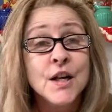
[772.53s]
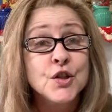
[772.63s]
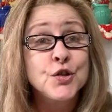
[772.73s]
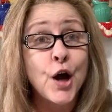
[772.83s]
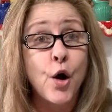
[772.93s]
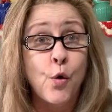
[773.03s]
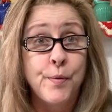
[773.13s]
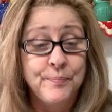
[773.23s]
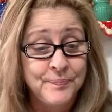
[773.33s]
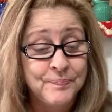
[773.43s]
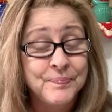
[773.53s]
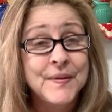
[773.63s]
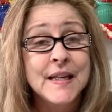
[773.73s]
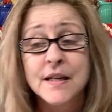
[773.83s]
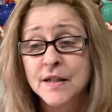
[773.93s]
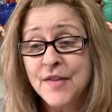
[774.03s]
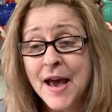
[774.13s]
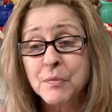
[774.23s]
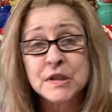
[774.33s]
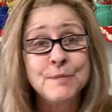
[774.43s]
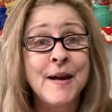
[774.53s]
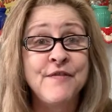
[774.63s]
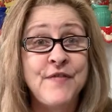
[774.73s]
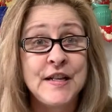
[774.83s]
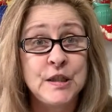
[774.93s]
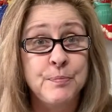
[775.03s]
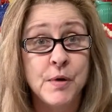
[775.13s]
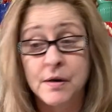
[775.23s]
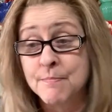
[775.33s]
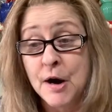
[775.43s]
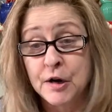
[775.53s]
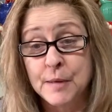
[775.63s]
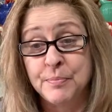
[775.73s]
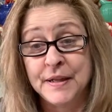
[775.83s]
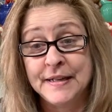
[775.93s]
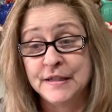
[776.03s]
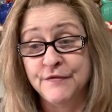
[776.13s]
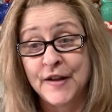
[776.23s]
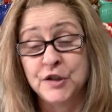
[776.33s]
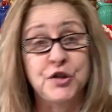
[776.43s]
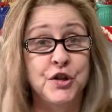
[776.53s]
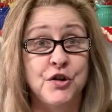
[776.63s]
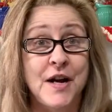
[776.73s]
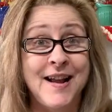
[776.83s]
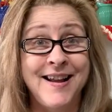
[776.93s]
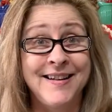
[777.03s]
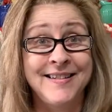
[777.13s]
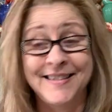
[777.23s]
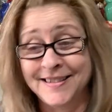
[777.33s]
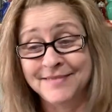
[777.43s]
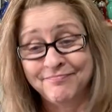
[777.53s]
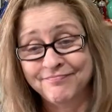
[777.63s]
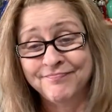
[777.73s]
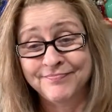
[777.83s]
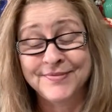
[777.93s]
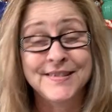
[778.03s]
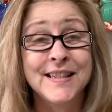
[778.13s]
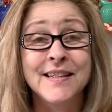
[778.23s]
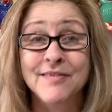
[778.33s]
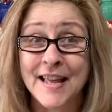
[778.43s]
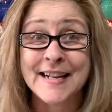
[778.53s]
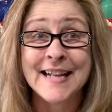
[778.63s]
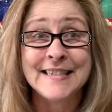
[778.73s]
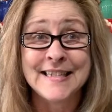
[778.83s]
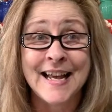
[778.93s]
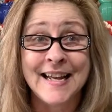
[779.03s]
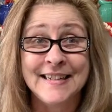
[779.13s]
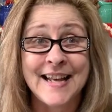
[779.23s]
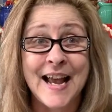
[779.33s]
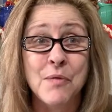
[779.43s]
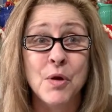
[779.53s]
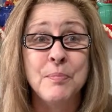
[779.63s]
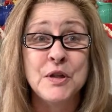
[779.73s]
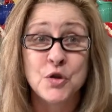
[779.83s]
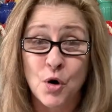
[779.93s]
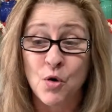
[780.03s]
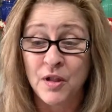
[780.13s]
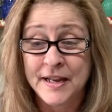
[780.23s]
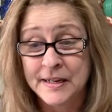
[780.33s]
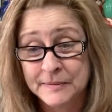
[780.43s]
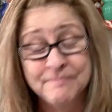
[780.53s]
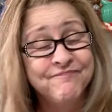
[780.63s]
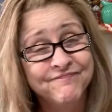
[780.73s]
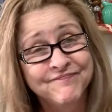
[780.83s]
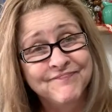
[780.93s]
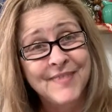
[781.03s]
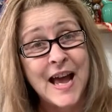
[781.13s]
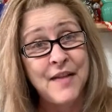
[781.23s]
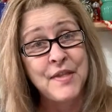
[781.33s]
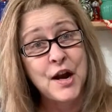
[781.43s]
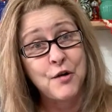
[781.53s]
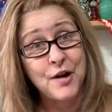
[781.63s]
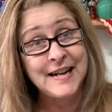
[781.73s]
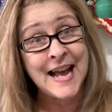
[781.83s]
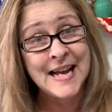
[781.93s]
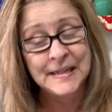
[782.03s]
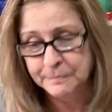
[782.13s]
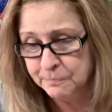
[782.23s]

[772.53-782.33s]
So, that was my Facebook Marketplace venture. And like I said, I will be trolling on there again.